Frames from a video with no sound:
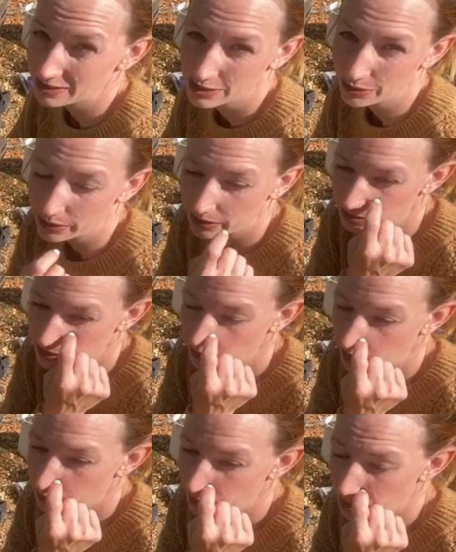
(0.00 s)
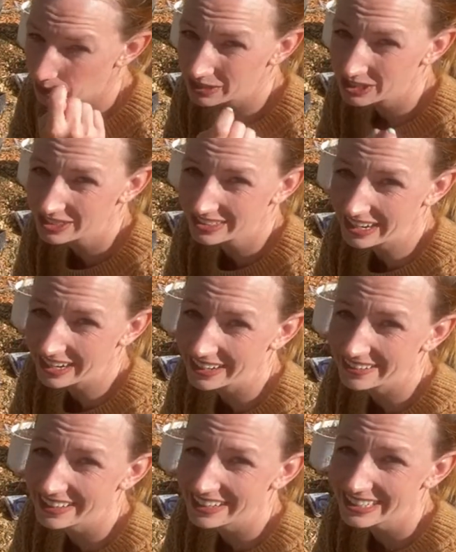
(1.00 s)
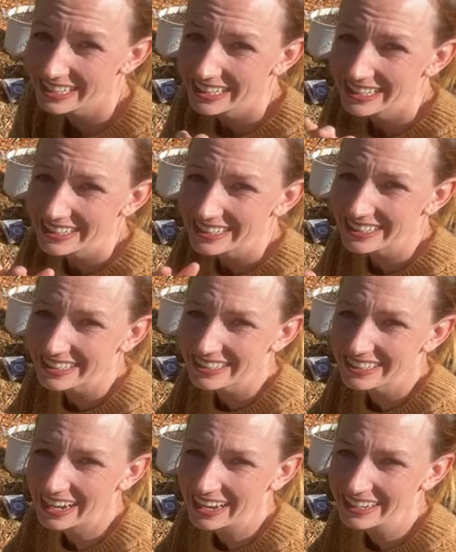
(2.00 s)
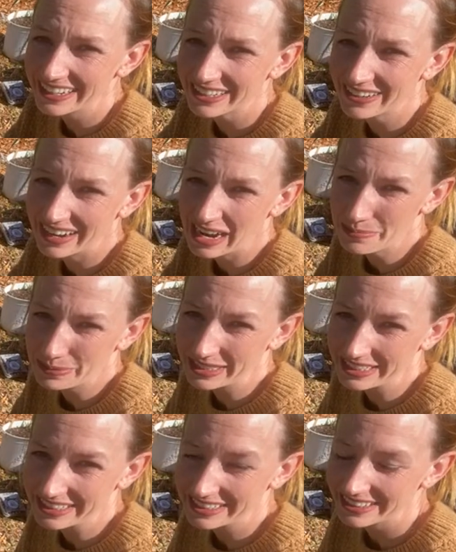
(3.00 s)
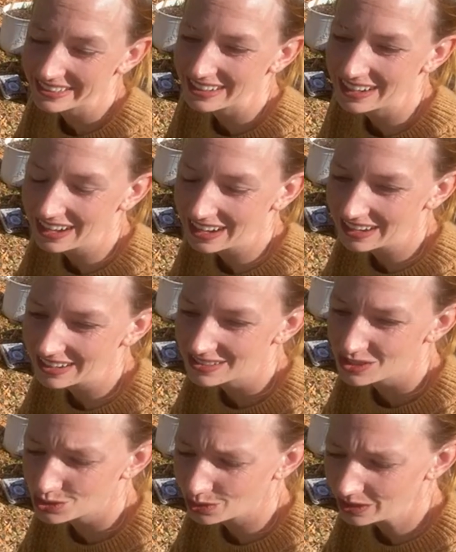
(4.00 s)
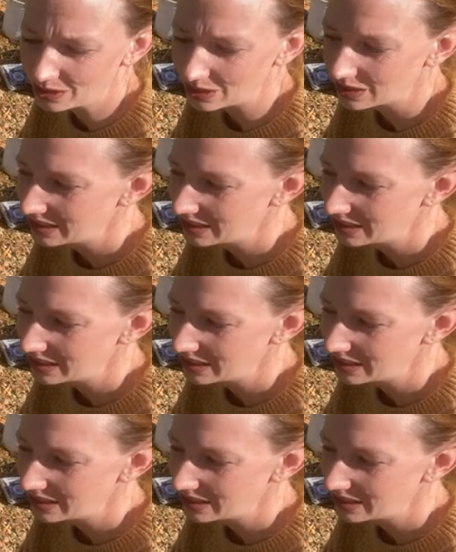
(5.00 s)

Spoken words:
soil, so I bought a bunch of kind of crappy soil,